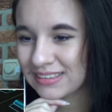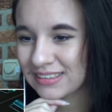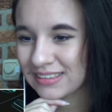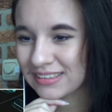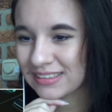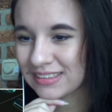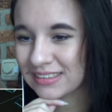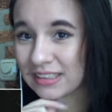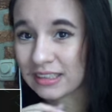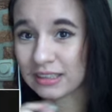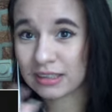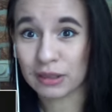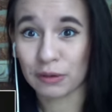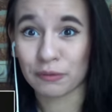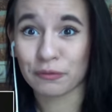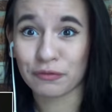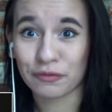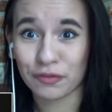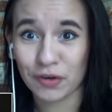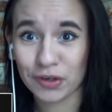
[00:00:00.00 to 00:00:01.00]
She's like, the
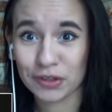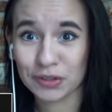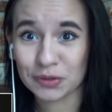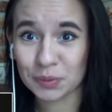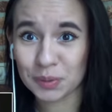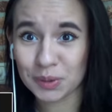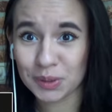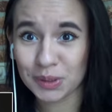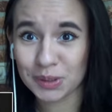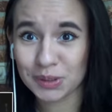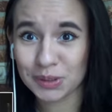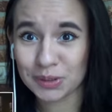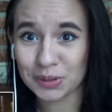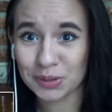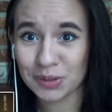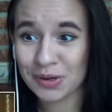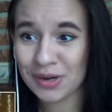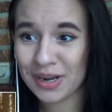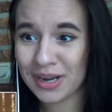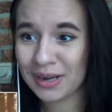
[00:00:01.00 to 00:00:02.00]
fuck do we need to
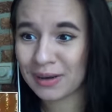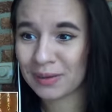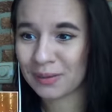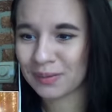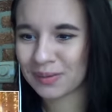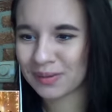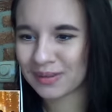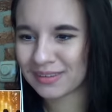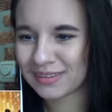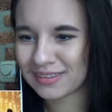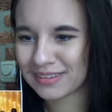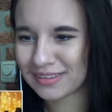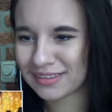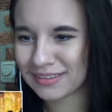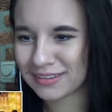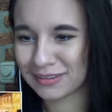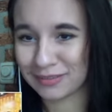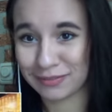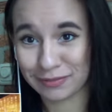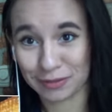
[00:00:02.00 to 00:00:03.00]
do now?
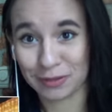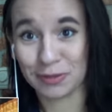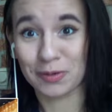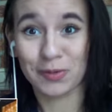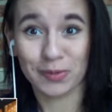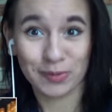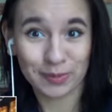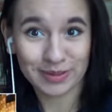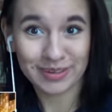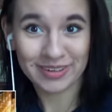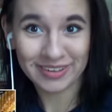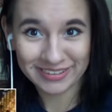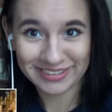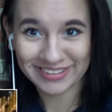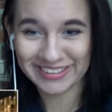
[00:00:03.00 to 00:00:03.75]
We have to go there.